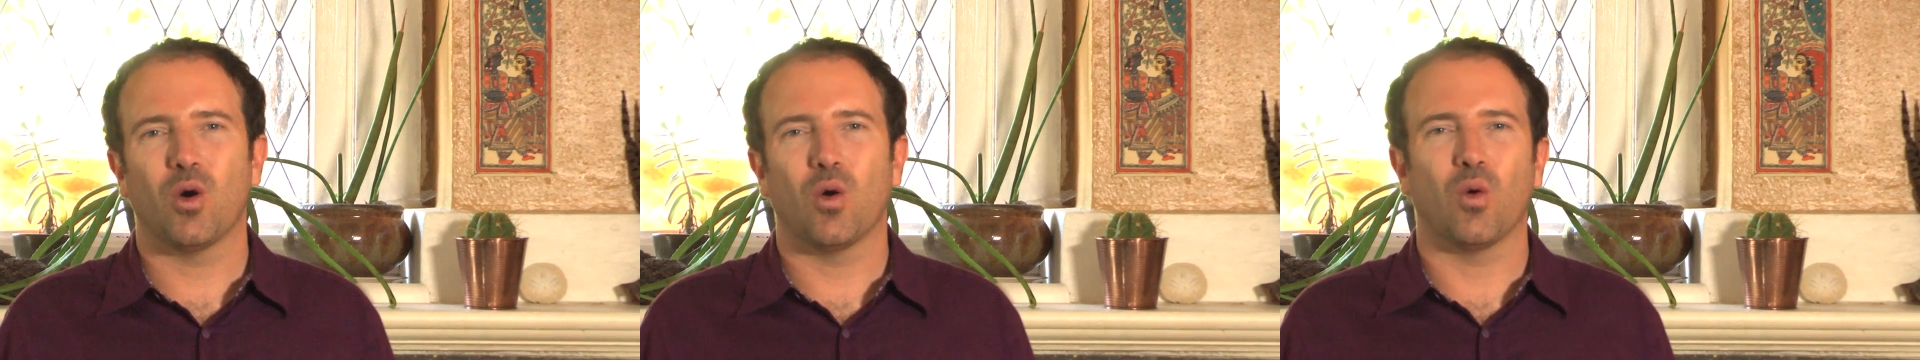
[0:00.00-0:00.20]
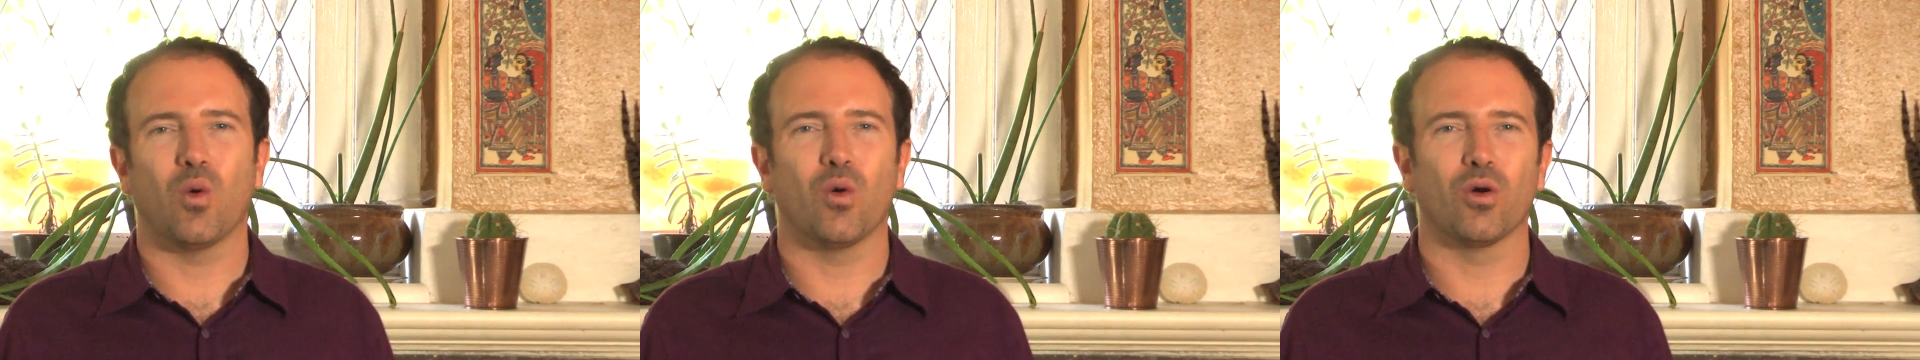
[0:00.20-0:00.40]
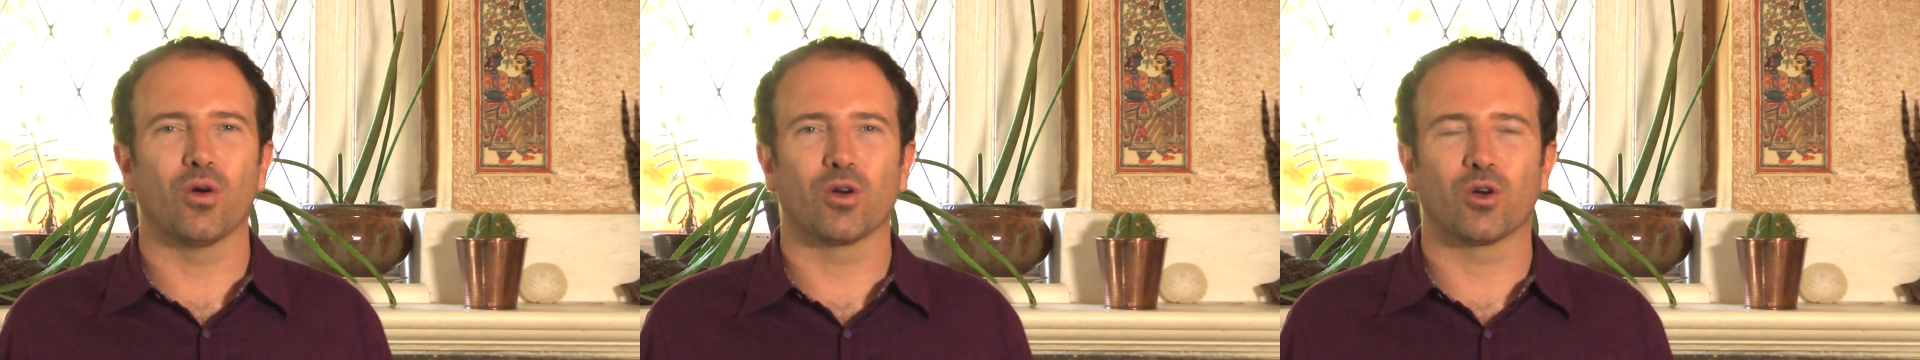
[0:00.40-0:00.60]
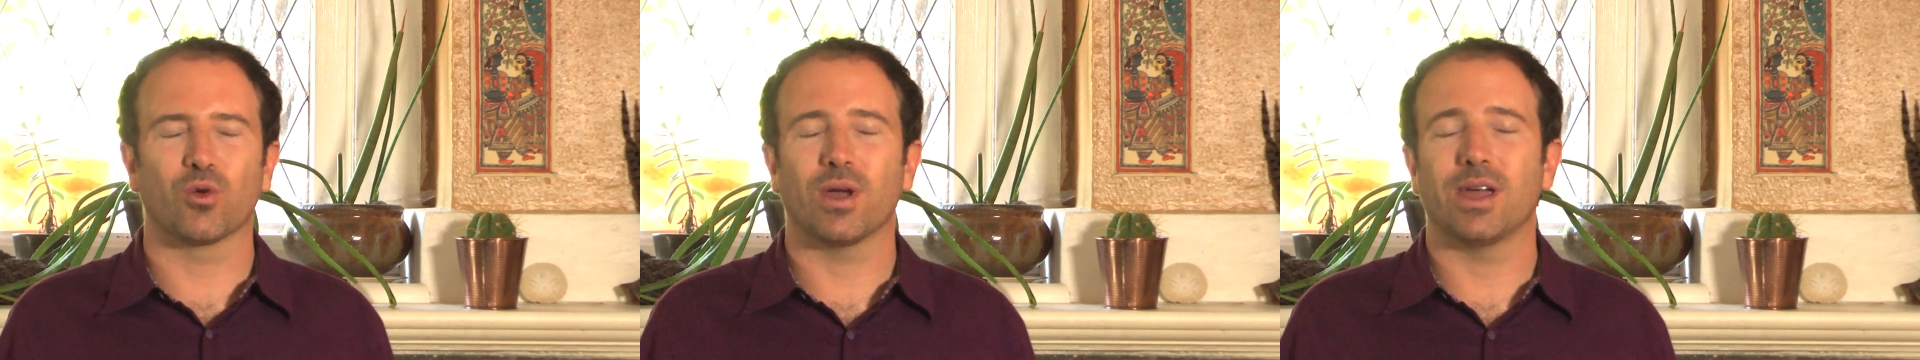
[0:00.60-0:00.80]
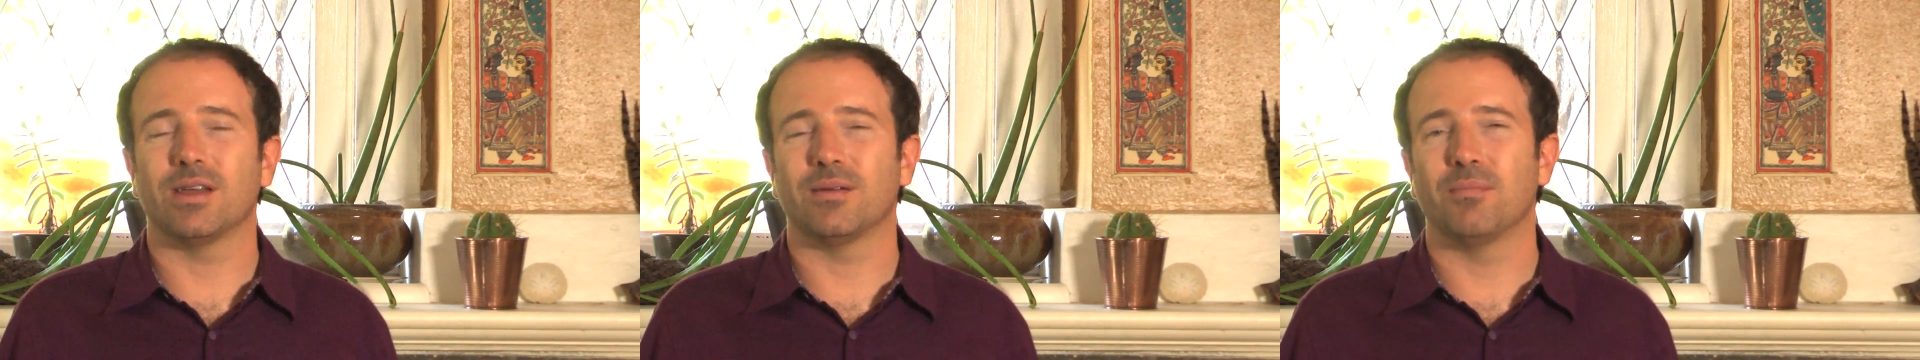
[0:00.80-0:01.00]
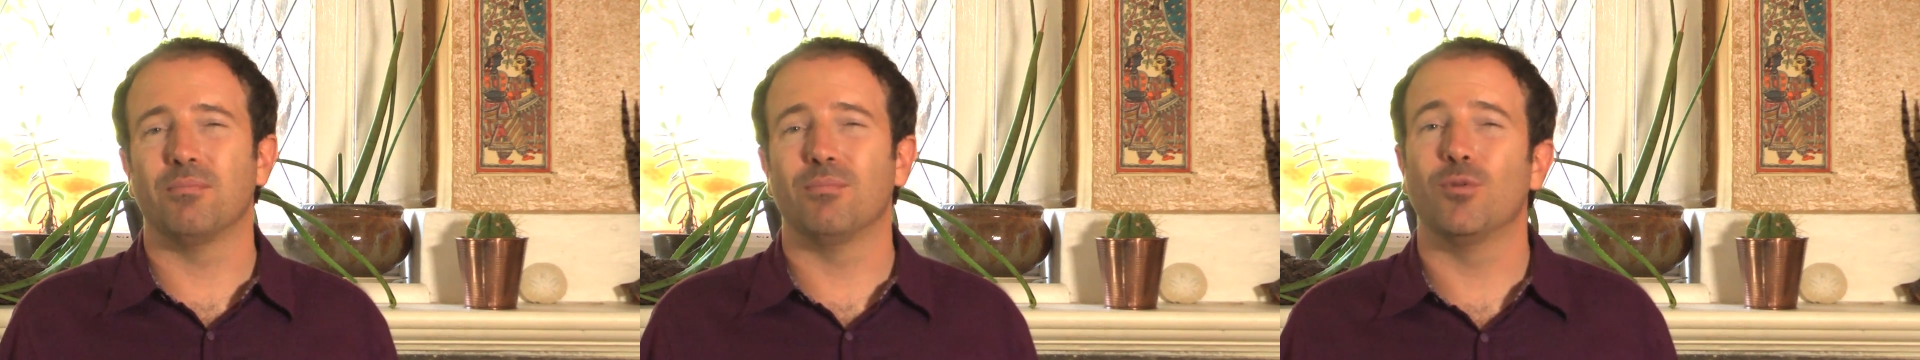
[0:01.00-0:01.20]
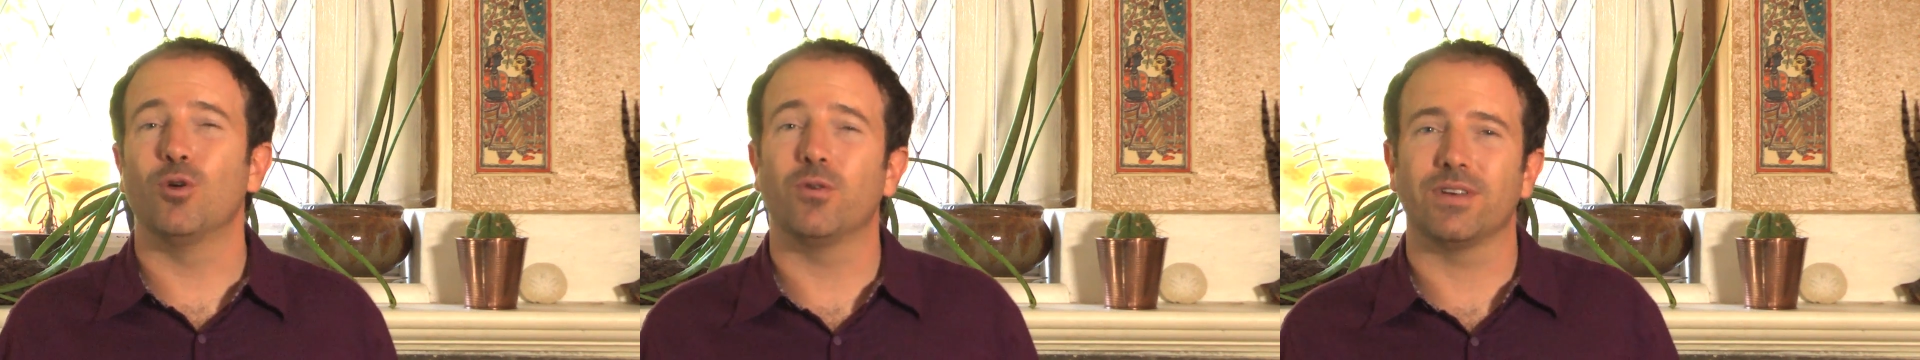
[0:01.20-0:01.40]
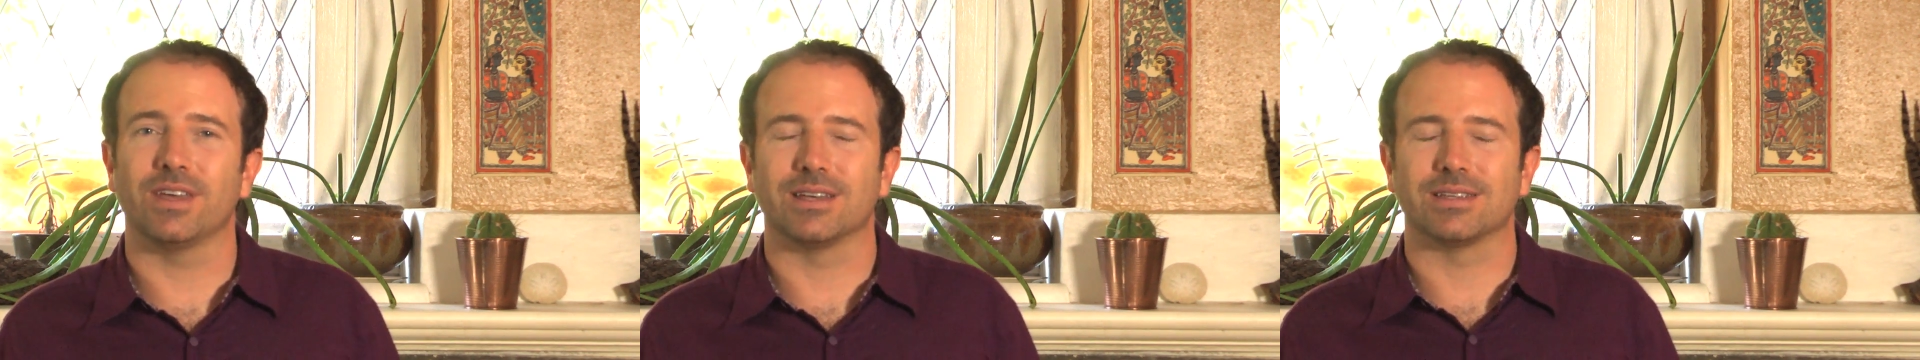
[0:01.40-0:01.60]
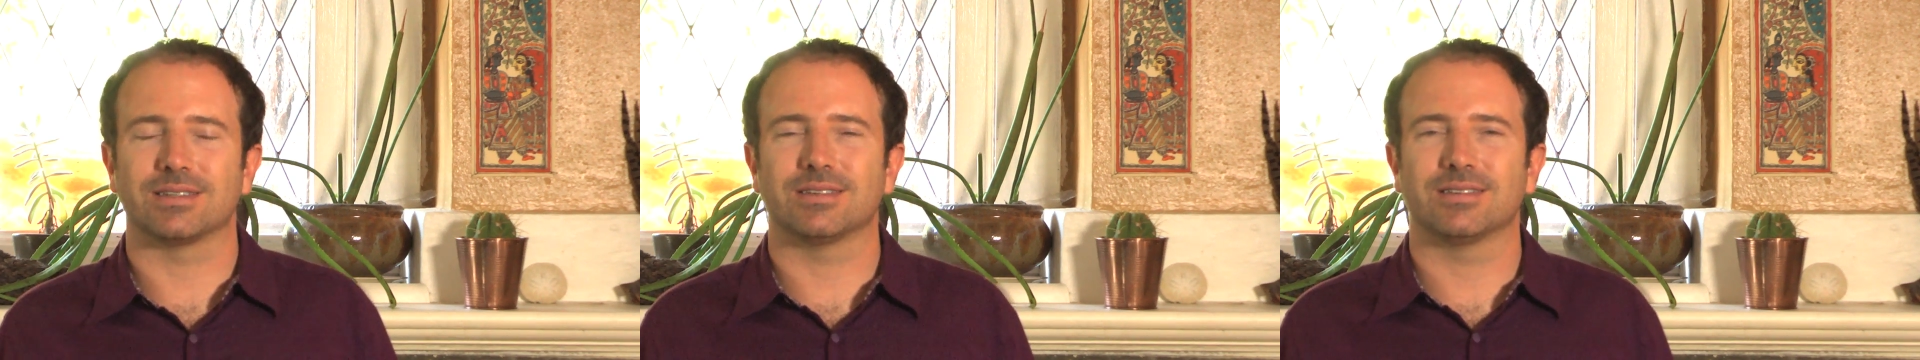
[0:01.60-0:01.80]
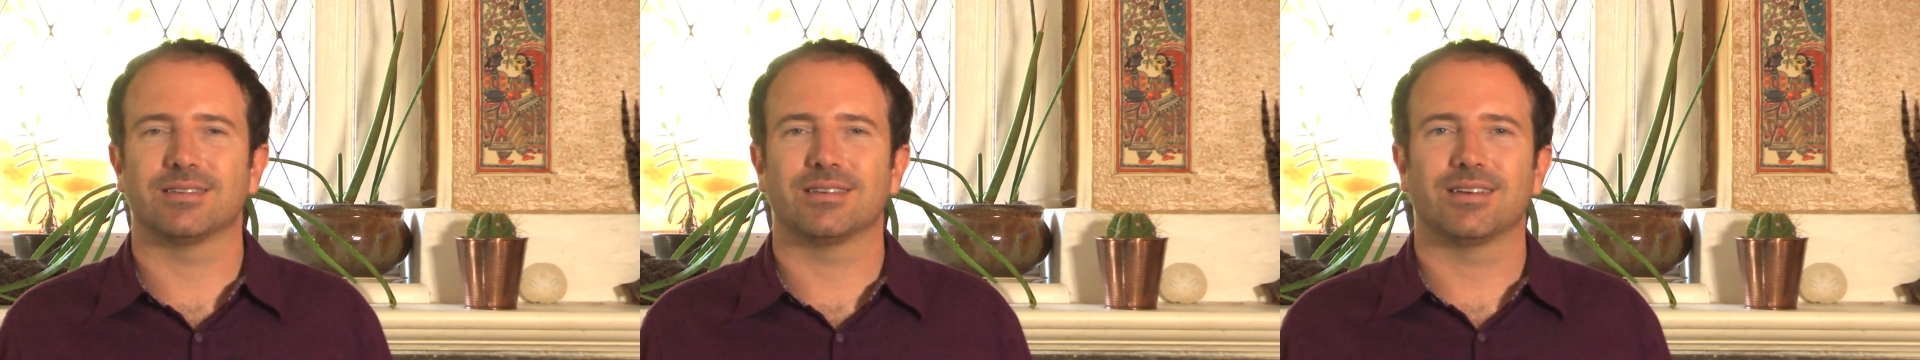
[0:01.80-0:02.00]
or great
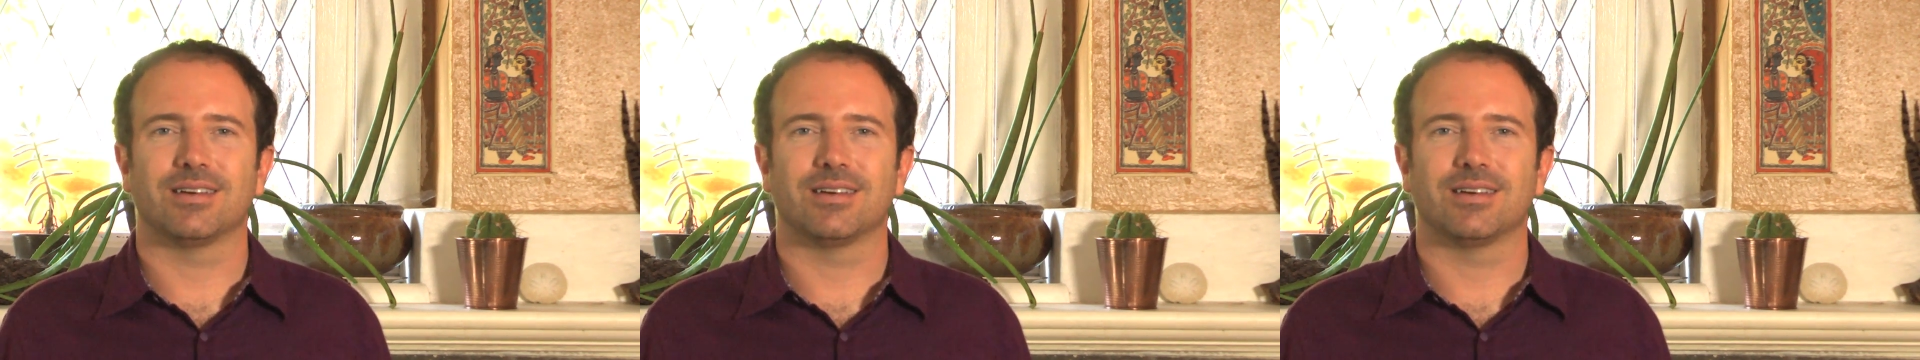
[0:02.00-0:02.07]
movies